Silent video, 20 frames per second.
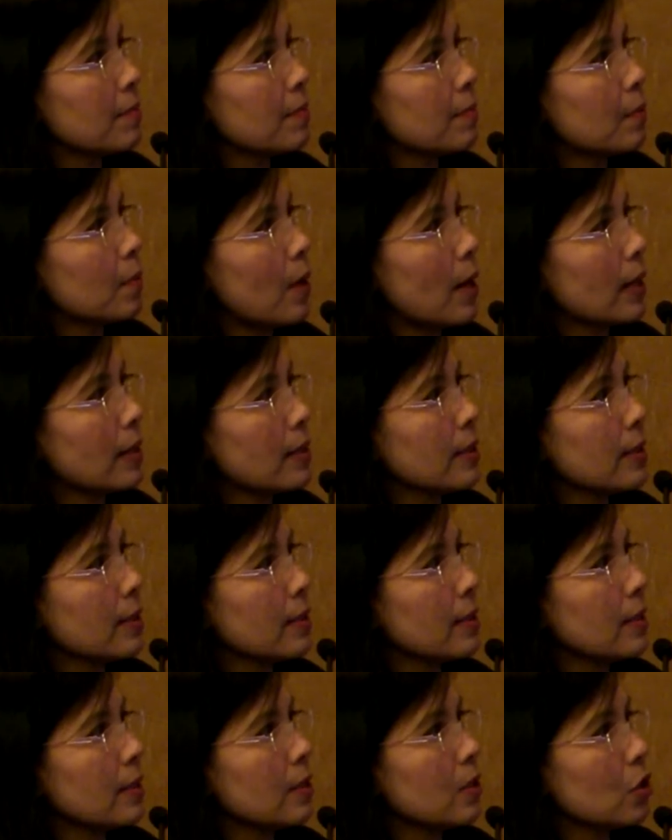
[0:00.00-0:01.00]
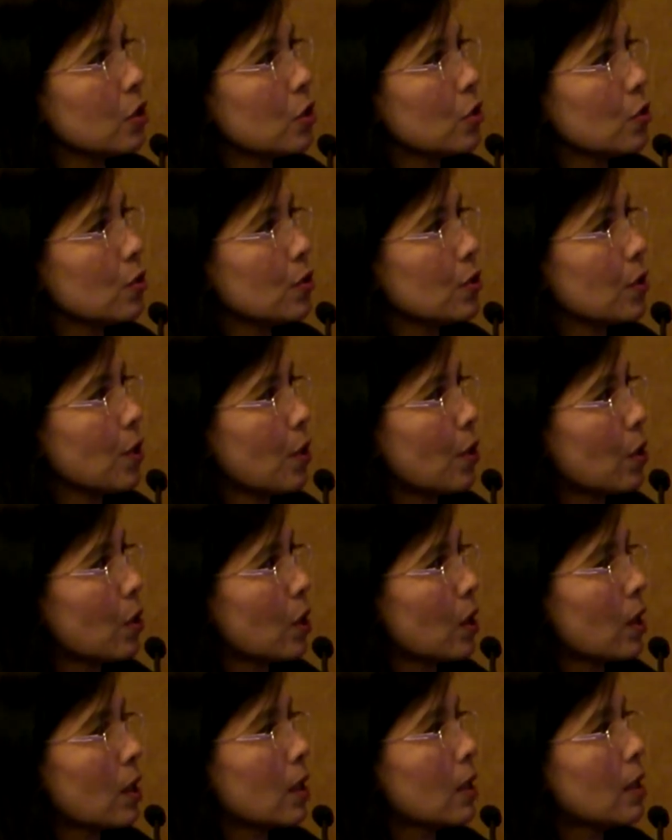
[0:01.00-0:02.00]
practices used
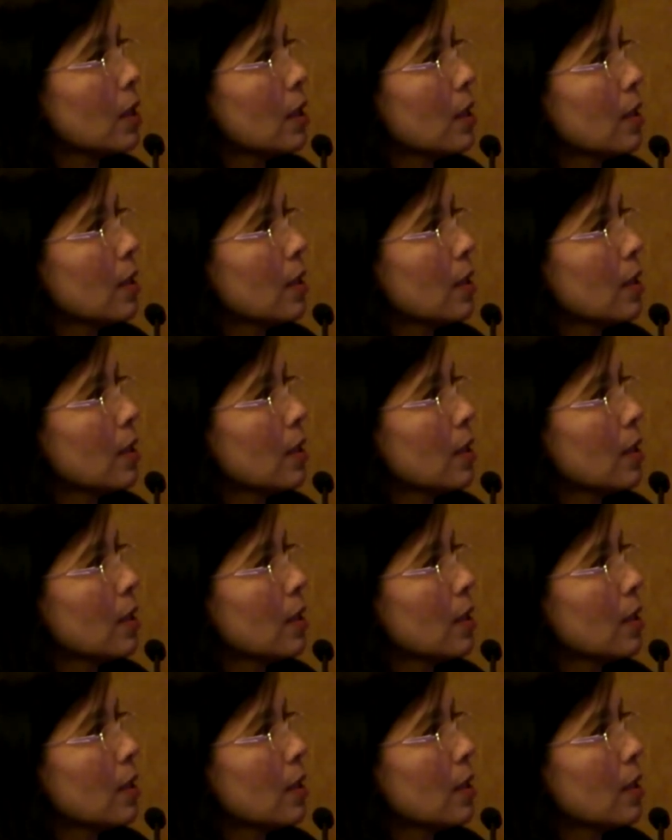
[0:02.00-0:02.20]
are